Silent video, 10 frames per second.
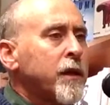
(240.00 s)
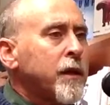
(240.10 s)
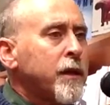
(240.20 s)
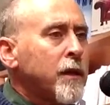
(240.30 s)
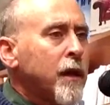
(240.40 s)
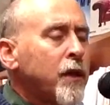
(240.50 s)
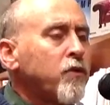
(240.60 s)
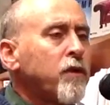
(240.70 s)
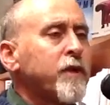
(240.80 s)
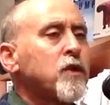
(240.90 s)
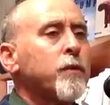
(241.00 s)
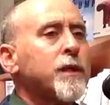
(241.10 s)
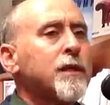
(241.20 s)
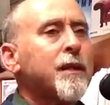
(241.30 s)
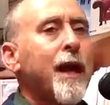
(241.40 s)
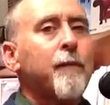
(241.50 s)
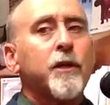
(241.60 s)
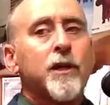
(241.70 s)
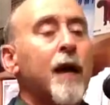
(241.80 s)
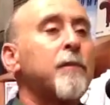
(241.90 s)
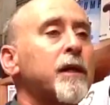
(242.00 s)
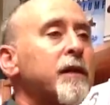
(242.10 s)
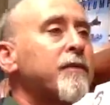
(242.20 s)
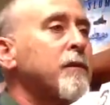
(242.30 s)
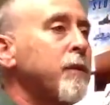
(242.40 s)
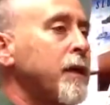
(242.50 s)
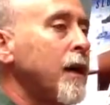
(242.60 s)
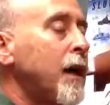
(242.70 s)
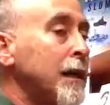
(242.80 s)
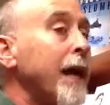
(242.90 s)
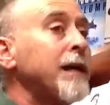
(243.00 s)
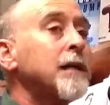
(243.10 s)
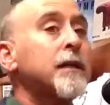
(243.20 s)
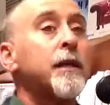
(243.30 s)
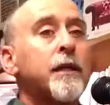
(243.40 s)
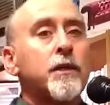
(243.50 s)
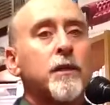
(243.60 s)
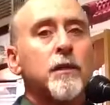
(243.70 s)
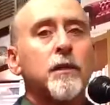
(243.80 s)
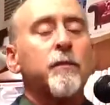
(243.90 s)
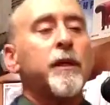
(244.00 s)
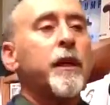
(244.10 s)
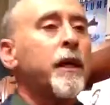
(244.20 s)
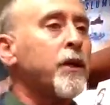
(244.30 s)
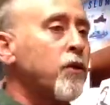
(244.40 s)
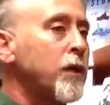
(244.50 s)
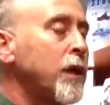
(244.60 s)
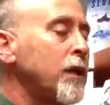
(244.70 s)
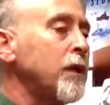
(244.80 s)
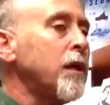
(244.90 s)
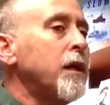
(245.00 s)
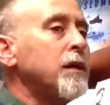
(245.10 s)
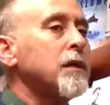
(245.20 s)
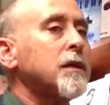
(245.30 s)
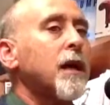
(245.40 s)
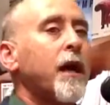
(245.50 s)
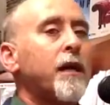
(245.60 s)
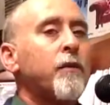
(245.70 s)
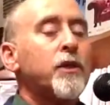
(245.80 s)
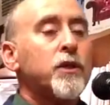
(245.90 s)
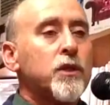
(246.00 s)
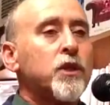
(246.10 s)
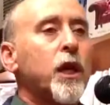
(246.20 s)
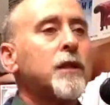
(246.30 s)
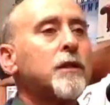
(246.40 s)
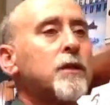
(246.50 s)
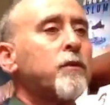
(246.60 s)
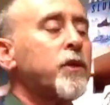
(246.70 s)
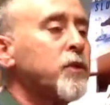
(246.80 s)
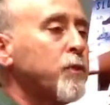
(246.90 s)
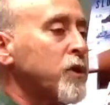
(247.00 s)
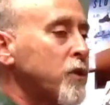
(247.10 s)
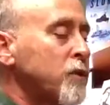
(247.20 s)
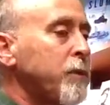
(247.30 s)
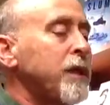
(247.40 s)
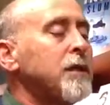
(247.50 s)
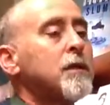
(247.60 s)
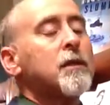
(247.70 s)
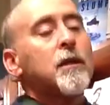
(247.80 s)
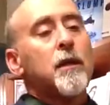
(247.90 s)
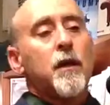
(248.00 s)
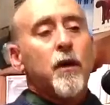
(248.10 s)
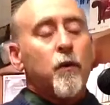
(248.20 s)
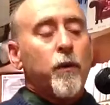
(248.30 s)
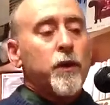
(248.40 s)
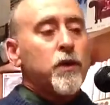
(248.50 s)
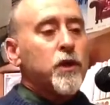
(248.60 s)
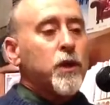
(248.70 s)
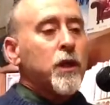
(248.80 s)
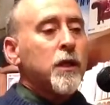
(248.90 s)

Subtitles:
The country of Israel was established, I believe, to be a light unto the nations, to be a unique society which is just, which pursues peace, which